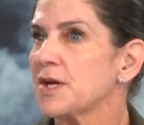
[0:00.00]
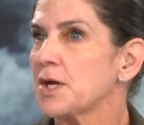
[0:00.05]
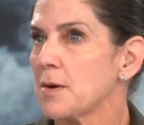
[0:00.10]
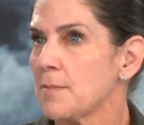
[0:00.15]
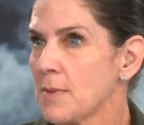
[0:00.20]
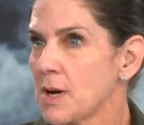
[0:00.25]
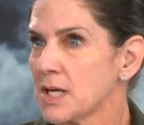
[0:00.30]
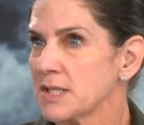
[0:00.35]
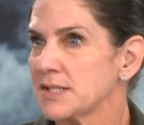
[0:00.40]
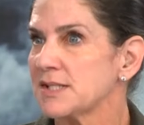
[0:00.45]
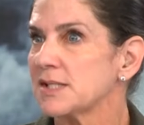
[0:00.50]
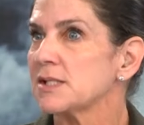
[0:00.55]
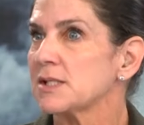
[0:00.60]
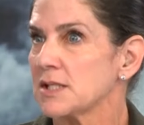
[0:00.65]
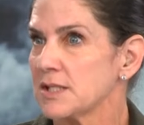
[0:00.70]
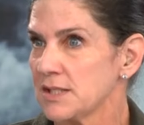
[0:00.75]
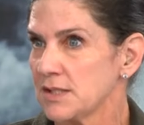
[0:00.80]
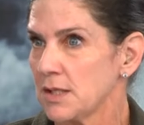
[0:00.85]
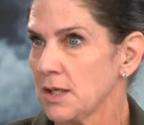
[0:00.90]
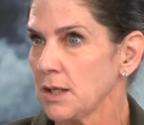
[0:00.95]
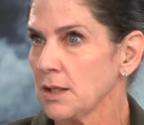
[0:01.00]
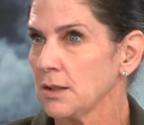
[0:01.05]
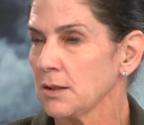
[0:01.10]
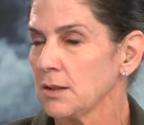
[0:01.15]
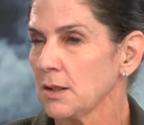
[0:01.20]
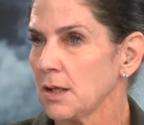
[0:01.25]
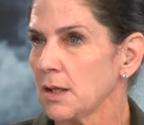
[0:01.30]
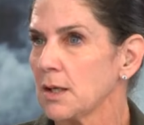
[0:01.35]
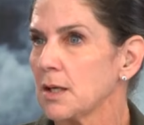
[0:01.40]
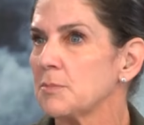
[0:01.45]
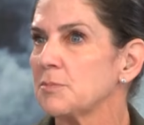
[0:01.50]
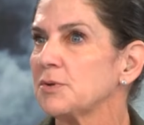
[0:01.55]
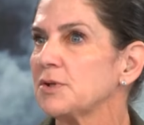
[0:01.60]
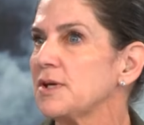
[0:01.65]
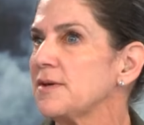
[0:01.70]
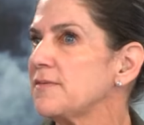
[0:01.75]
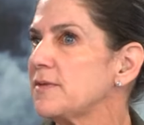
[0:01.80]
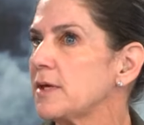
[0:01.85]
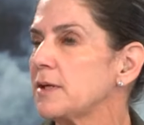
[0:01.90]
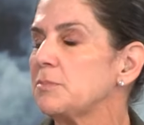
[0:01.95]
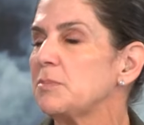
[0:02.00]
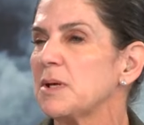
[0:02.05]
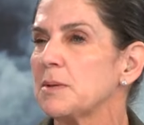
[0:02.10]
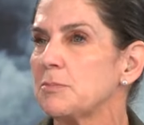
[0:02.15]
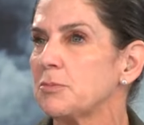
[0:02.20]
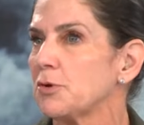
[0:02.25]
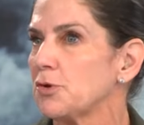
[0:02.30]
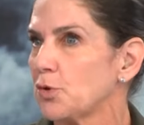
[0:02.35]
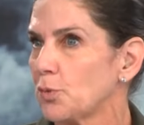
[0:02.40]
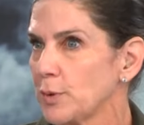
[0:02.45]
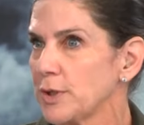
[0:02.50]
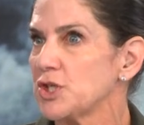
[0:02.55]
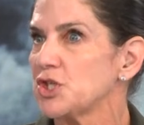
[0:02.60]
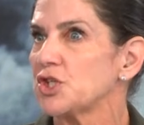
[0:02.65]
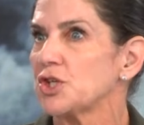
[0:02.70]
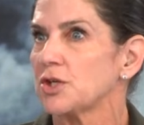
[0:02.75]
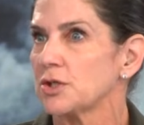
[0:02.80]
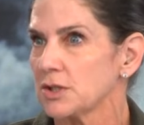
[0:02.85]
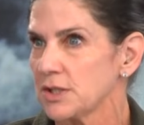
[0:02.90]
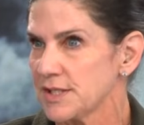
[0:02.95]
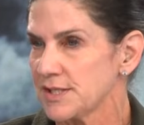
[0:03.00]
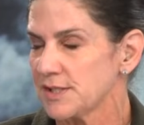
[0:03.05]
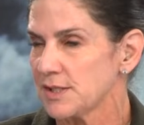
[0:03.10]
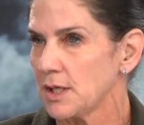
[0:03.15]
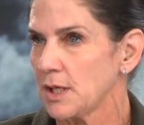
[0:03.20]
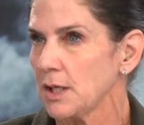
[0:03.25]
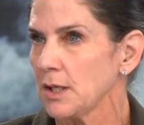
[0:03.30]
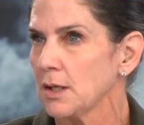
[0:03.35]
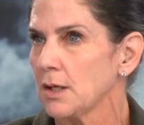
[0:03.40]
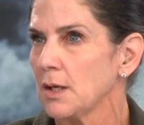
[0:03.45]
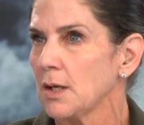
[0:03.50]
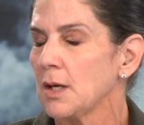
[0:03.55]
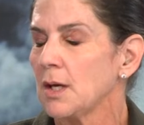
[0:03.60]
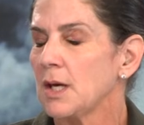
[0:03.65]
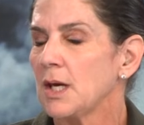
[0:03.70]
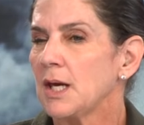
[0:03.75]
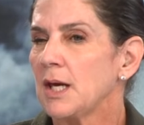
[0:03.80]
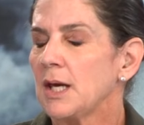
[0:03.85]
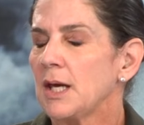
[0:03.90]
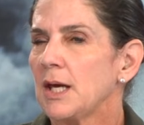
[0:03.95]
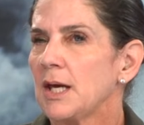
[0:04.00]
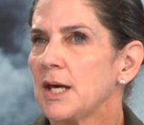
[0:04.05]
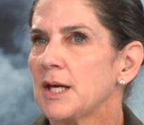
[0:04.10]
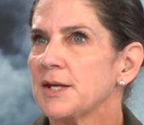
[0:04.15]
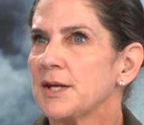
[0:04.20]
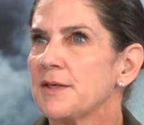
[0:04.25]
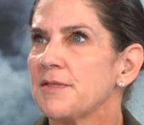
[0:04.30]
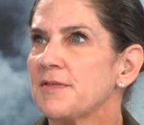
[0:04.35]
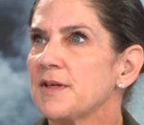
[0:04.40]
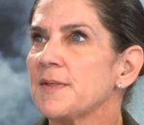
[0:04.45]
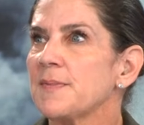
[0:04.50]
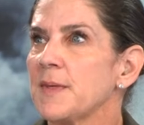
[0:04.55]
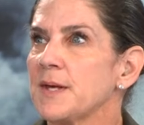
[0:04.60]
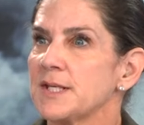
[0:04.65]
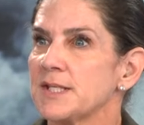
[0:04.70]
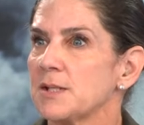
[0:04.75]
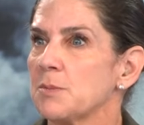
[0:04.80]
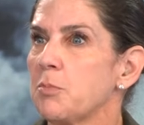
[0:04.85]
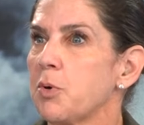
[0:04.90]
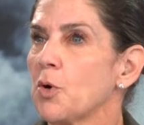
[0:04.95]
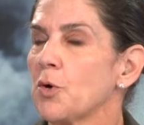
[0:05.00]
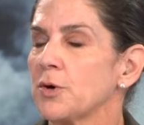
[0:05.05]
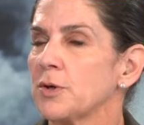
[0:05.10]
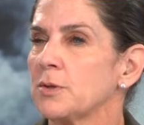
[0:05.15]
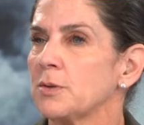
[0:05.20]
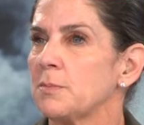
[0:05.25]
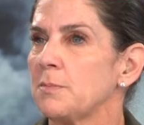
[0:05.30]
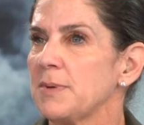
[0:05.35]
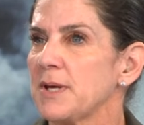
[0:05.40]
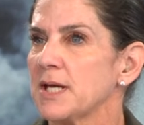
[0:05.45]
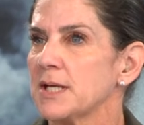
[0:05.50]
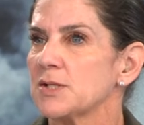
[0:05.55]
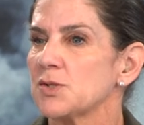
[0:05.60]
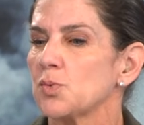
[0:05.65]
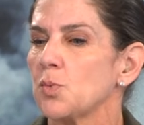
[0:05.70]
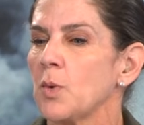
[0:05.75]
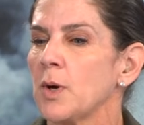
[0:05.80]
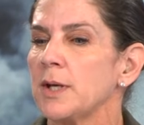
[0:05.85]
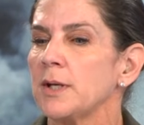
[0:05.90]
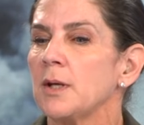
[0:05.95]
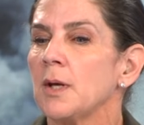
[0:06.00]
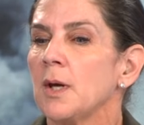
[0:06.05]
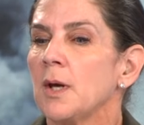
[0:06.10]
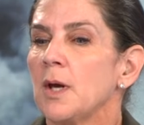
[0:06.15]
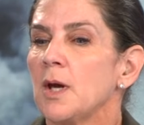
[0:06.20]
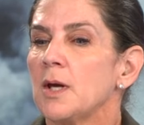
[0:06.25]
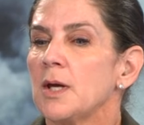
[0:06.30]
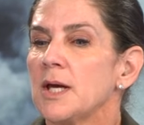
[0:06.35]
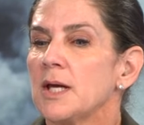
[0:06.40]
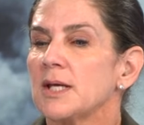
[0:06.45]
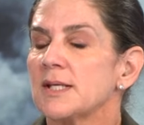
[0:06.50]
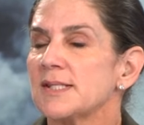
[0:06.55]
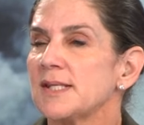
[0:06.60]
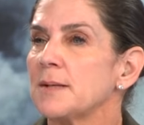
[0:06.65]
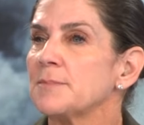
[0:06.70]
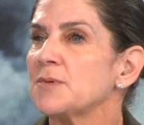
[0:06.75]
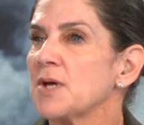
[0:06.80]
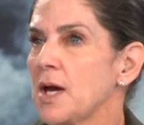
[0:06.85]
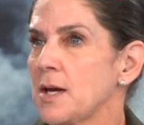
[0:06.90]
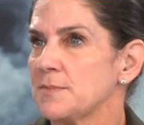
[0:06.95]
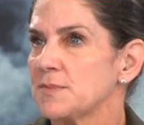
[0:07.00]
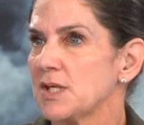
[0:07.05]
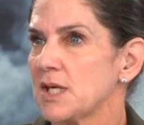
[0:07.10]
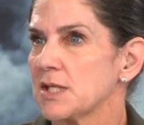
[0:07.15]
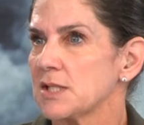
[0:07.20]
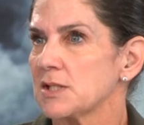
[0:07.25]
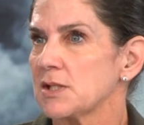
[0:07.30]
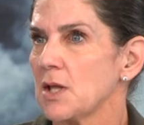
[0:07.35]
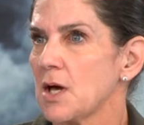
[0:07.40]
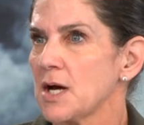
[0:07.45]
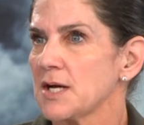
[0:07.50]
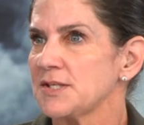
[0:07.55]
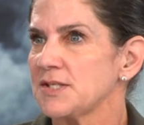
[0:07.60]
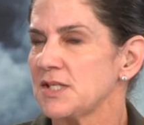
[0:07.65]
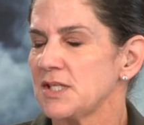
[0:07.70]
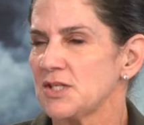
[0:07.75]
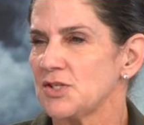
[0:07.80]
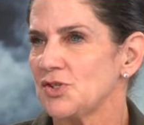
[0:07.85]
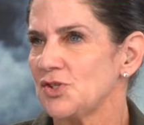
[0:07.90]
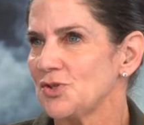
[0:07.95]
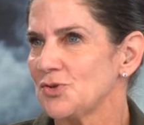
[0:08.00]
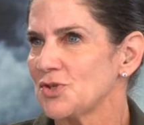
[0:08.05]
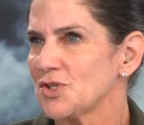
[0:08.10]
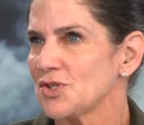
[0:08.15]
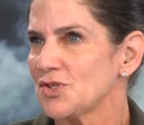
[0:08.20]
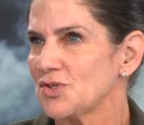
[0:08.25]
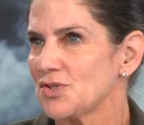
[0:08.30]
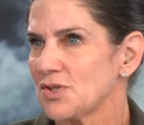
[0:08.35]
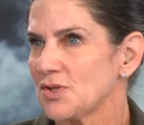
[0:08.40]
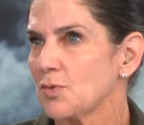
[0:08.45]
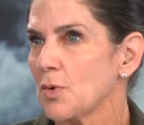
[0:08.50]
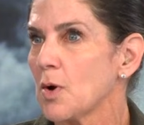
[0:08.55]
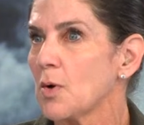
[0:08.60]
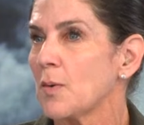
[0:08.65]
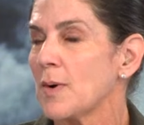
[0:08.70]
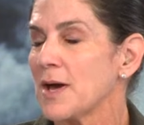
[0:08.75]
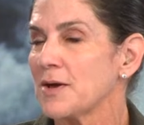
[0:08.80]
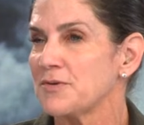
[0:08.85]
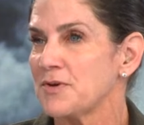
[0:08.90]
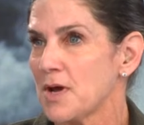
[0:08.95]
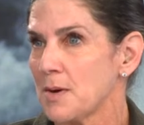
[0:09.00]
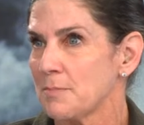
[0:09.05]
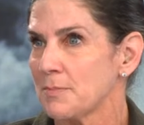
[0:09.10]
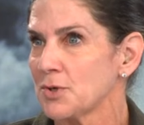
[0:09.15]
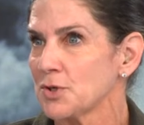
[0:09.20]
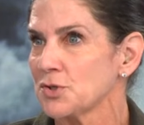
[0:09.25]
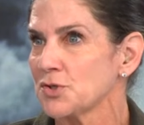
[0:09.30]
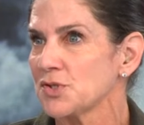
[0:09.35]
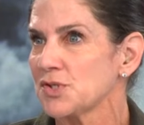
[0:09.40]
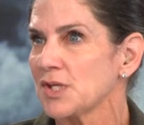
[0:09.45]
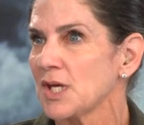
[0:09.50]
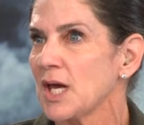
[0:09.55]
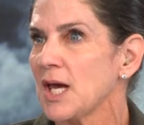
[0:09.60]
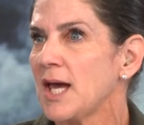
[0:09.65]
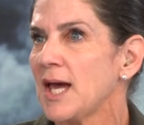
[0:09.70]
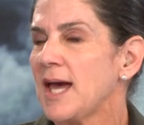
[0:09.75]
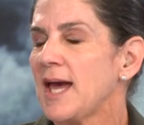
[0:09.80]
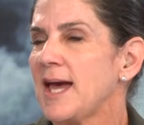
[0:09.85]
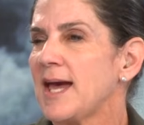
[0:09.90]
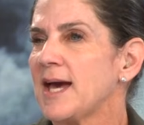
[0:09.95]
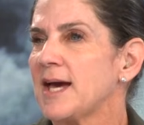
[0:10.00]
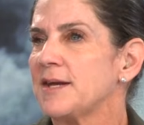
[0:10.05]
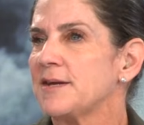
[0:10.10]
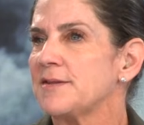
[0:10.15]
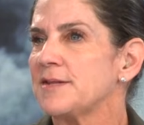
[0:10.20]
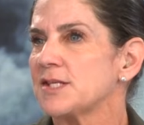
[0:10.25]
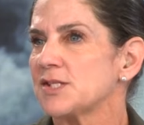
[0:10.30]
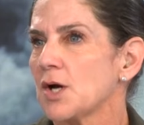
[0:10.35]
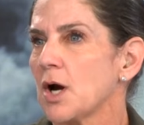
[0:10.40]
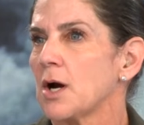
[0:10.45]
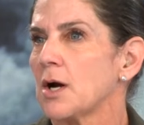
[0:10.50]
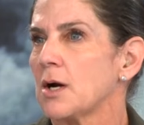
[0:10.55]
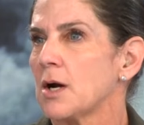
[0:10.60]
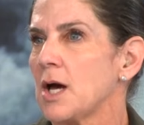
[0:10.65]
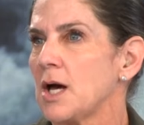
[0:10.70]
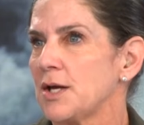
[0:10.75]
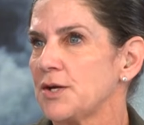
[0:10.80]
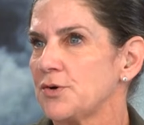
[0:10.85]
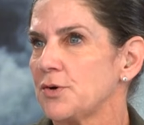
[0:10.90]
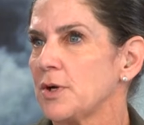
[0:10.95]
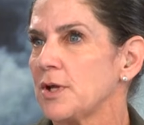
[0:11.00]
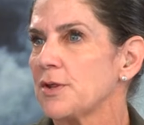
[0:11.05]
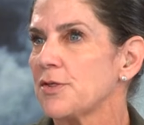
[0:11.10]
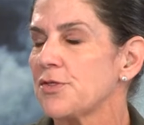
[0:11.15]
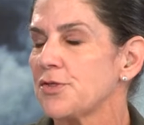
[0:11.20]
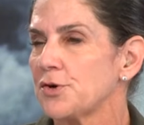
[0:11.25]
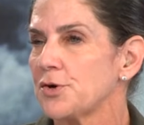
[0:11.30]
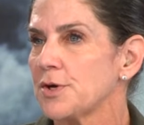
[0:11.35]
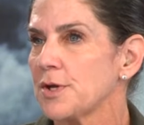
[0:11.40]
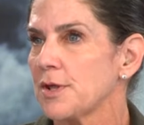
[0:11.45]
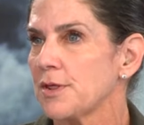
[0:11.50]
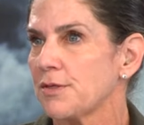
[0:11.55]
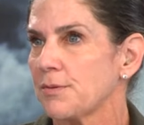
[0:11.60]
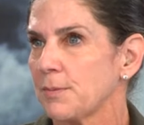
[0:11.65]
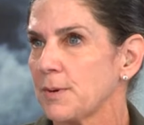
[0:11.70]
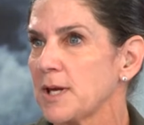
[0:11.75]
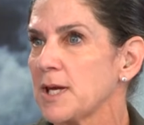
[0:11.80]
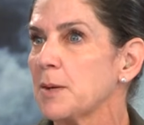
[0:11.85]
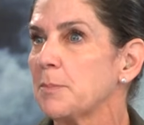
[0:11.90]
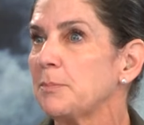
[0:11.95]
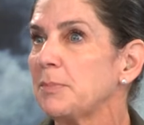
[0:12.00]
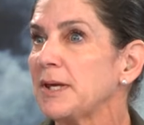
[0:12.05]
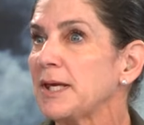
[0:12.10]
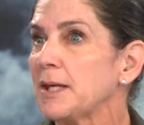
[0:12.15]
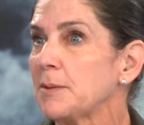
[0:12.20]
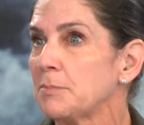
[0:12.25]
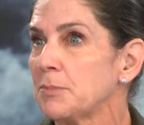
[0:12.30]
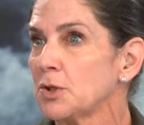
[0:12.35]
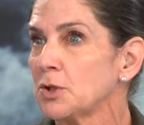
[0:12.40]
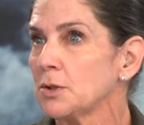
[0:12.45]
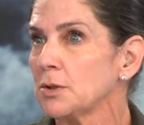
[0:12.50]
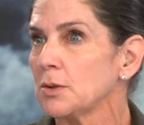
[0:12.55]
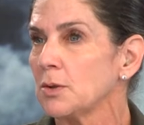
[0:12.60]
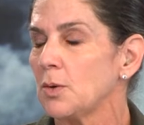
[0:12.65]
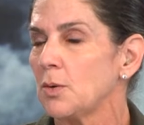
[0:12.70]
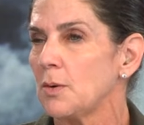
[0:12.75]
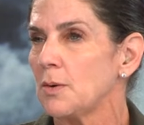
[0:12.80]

that Hamas is listening, and I believe that people in the region are listening. And I think that it's important, because what sometimes gets lost is you just throw around numbers, and these are one hundred thirty-three people,